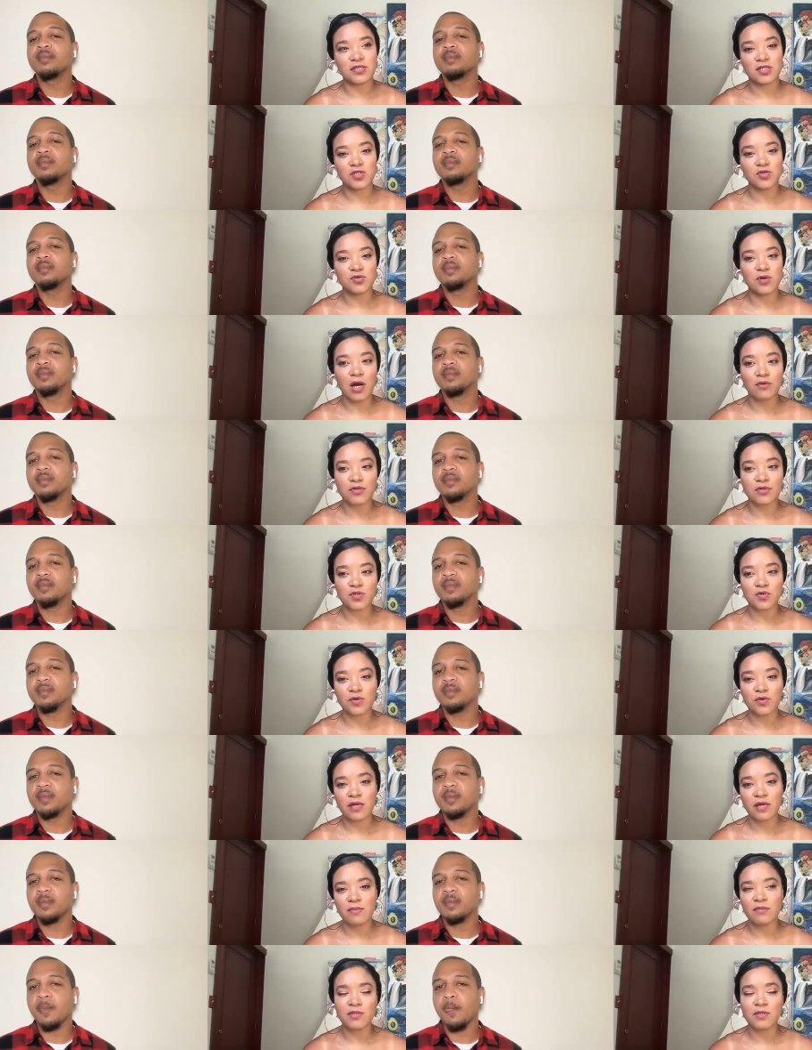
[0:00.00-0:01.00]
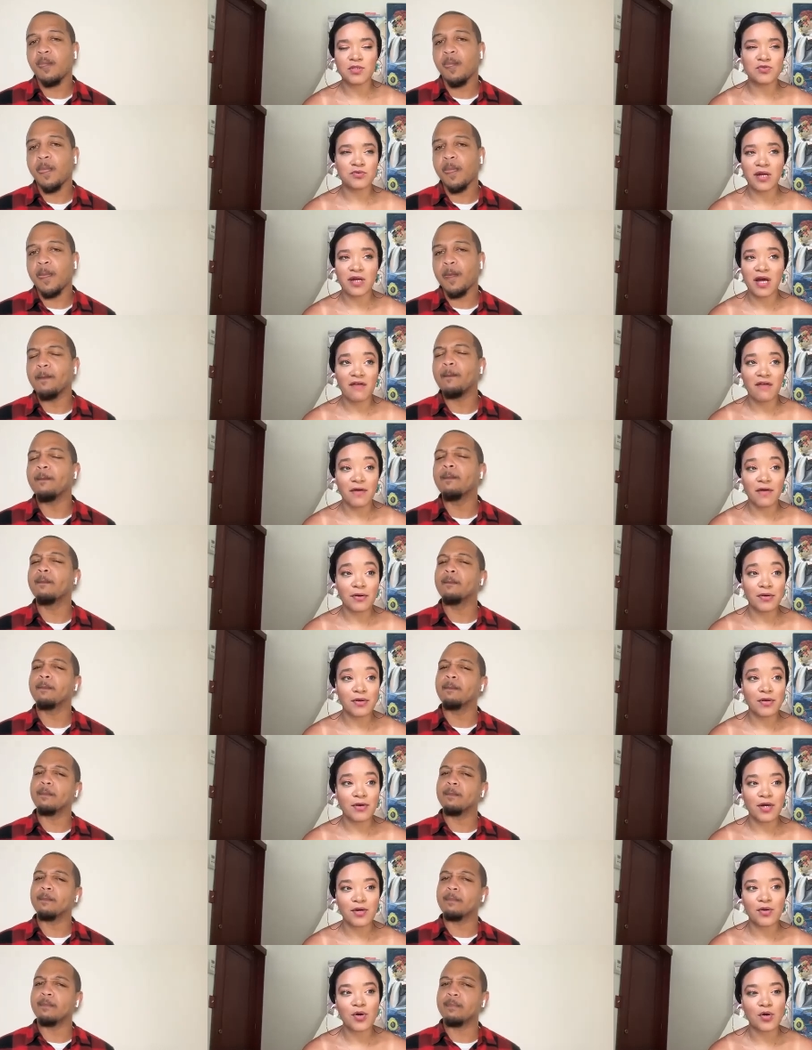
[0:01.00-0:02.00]
Speaker 1: is like two hours away, maybe two and a half. Mm. I don't know.
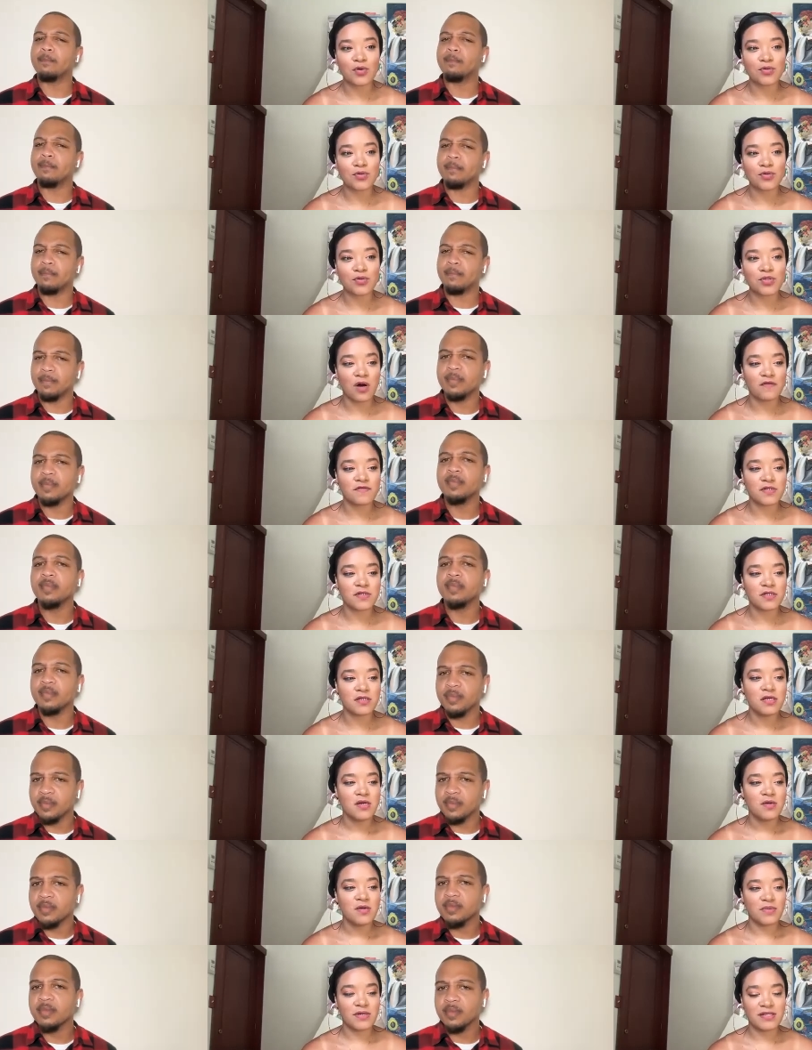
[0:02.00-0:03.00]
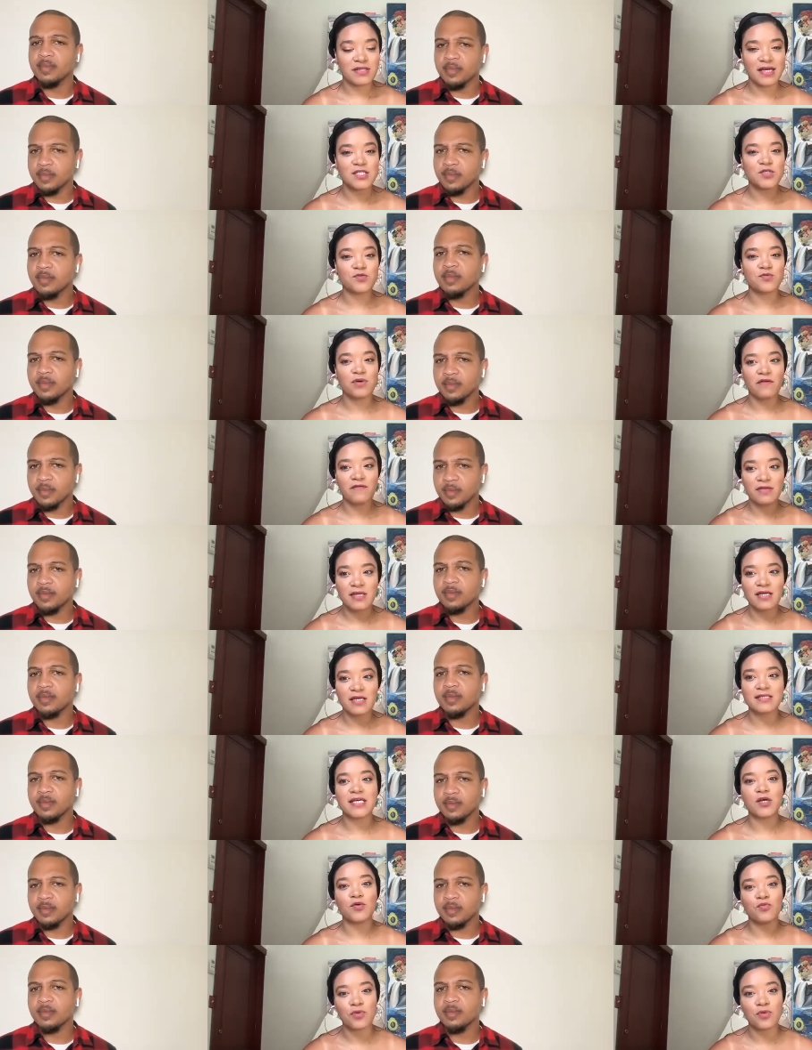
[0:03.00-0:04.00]
I don't go too often, but that's where
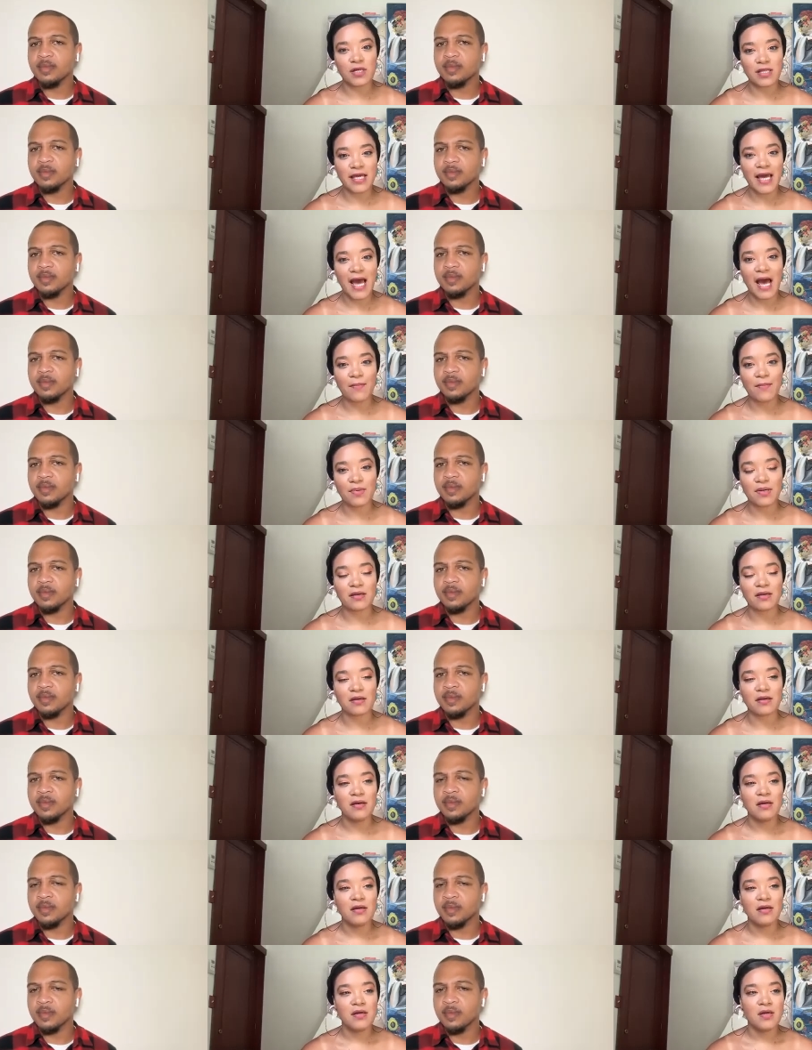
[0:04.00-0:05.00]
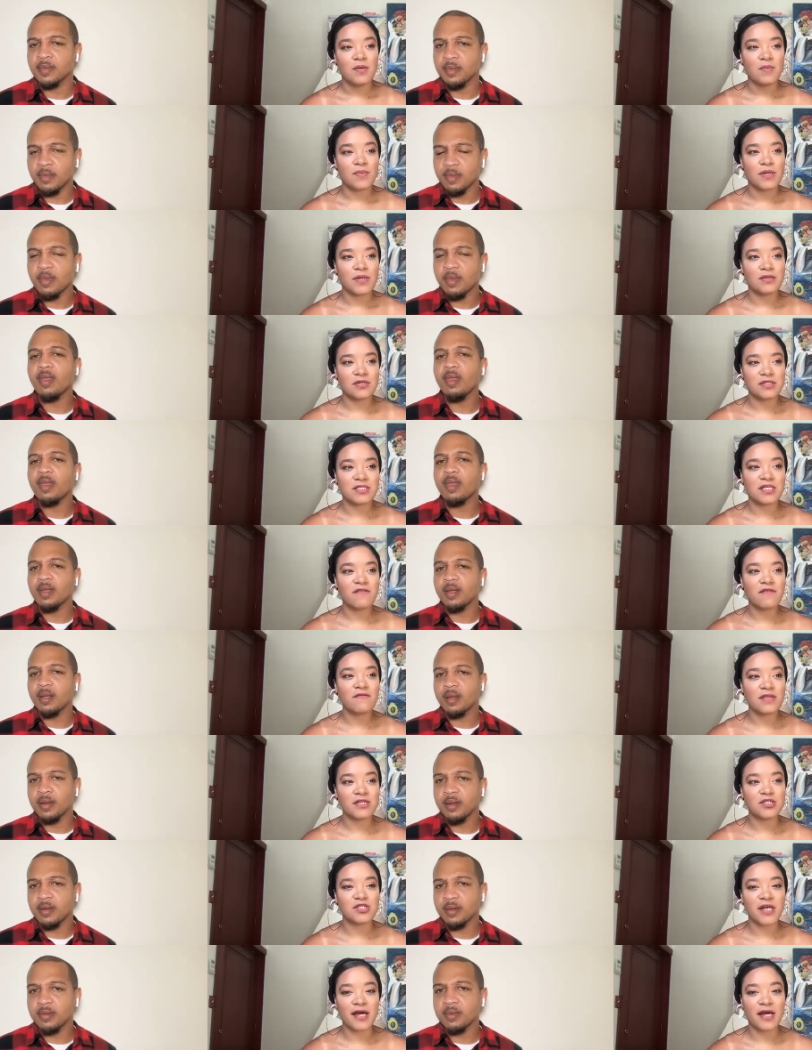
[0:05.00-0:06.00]
everything's like really happening. But there's
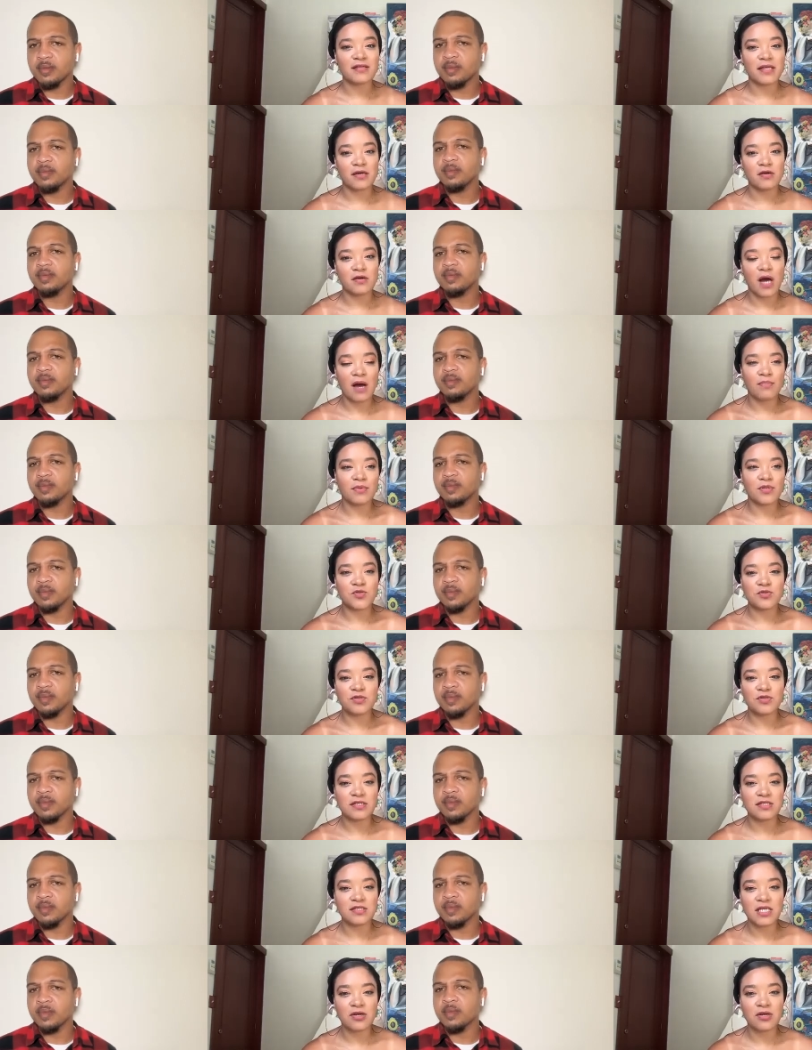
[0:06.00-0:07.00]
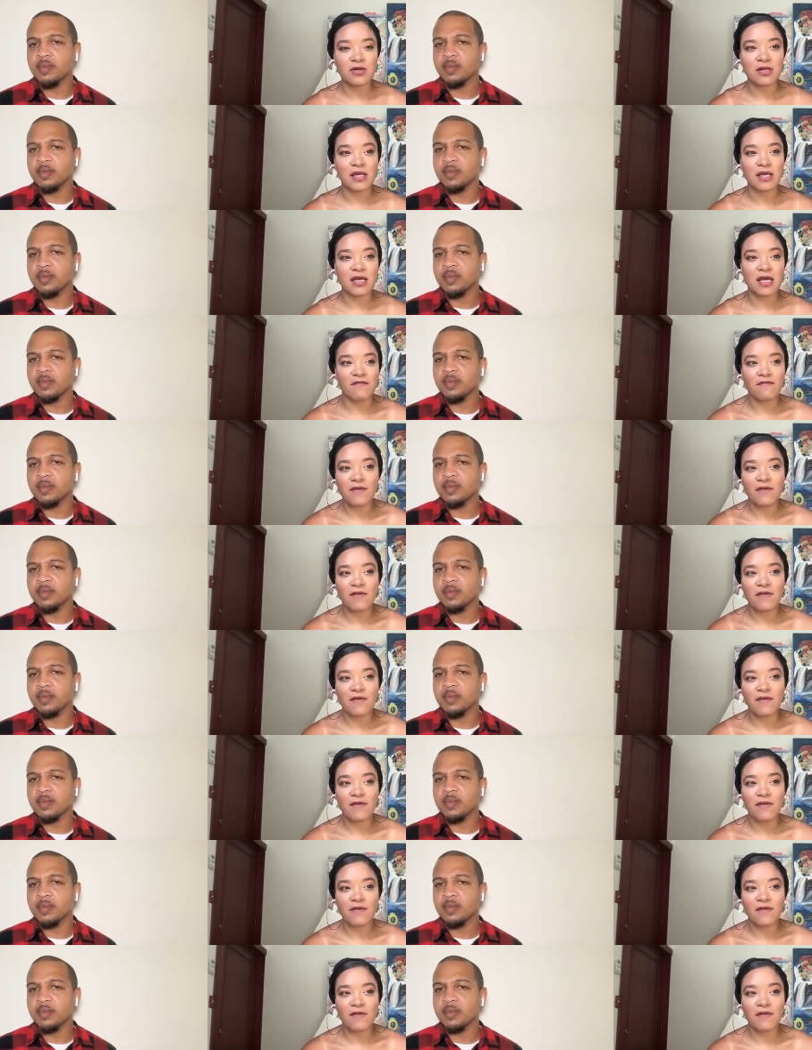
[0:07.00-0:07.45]
definitely chance like opportunities here. And like